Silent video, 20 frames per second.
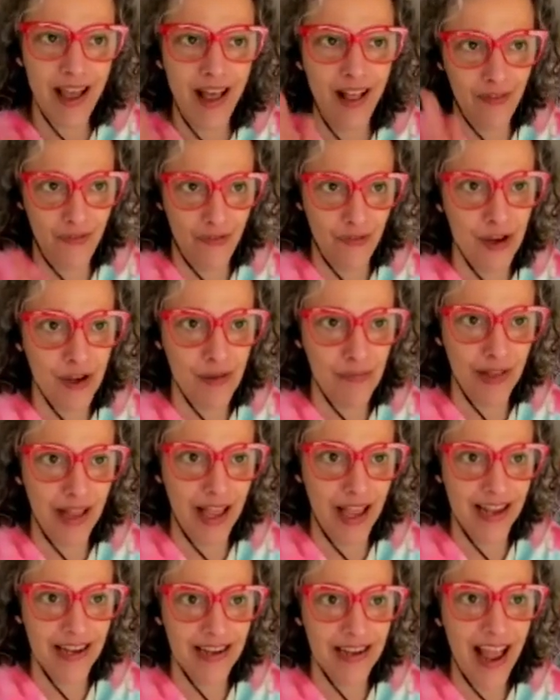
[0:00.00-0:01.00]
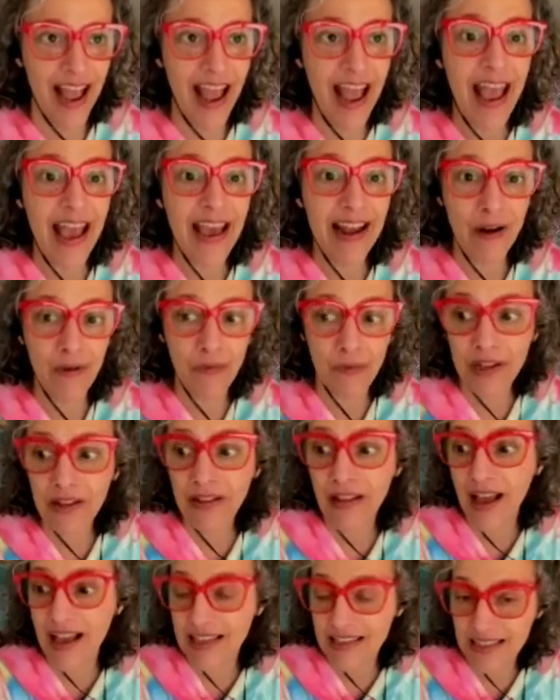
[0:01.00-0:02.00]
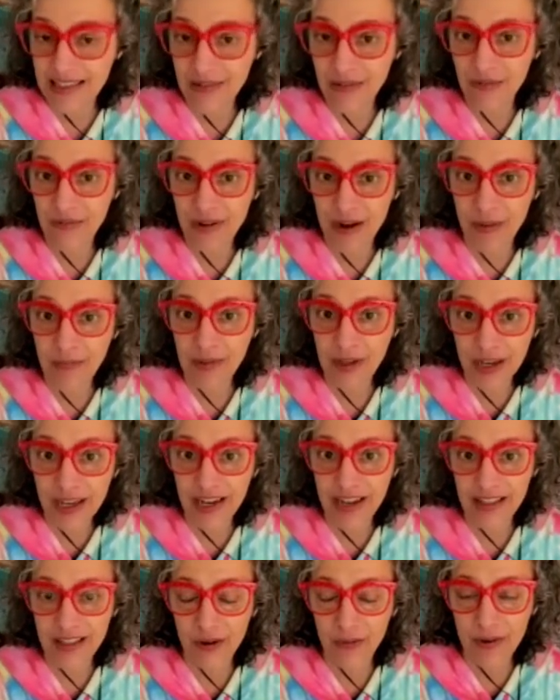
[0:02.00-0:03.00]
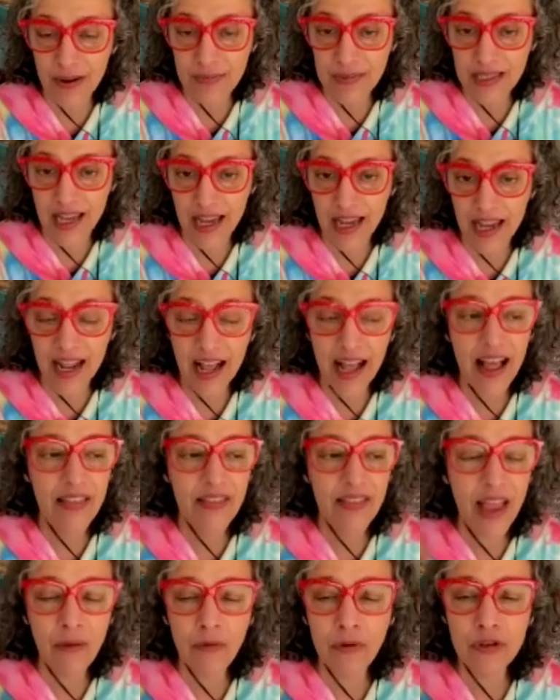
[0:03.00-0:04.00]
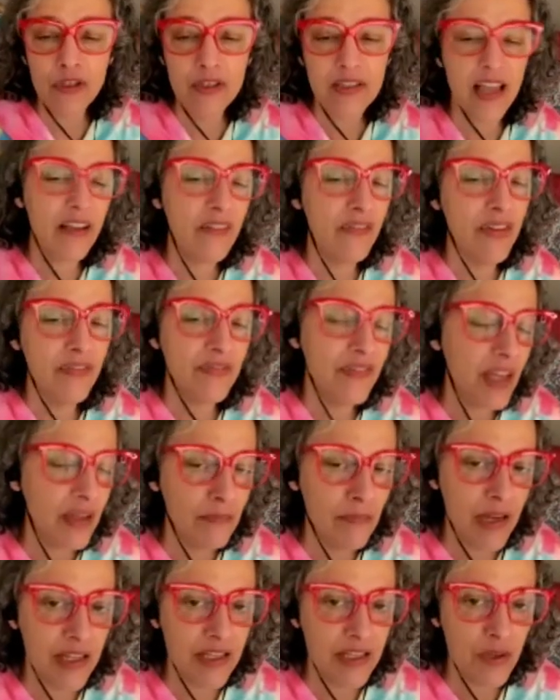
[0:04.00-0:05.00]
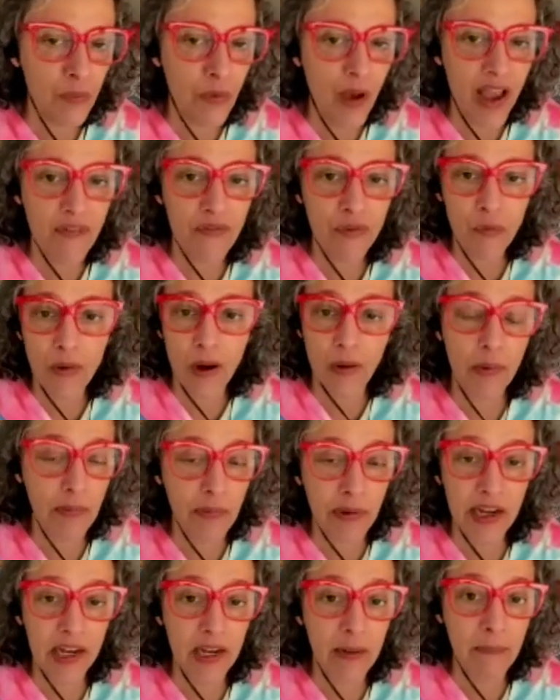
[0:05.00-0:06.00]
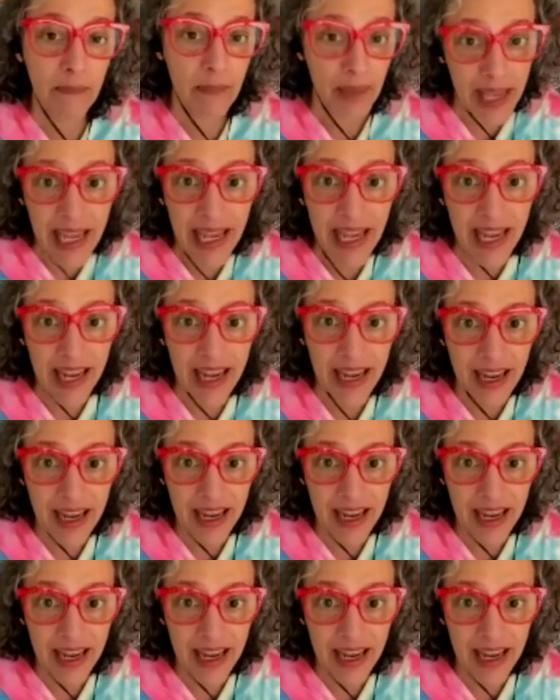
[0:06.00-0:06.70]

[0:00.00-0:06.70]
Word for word: California planned. And I realized when I'm looking at their website, they were just like 15 minutes away from where we were going to be.